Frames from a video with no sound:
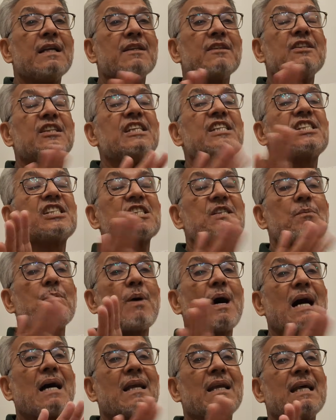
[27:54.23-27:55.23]
the
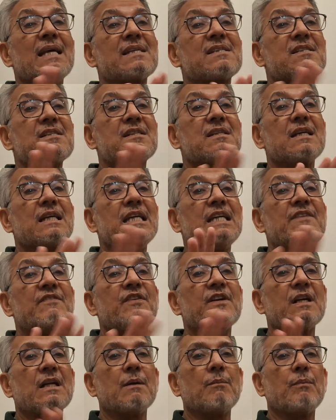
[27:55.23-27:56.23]
smallest
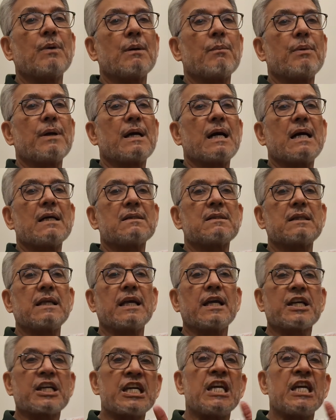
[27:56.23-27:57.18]
even number because they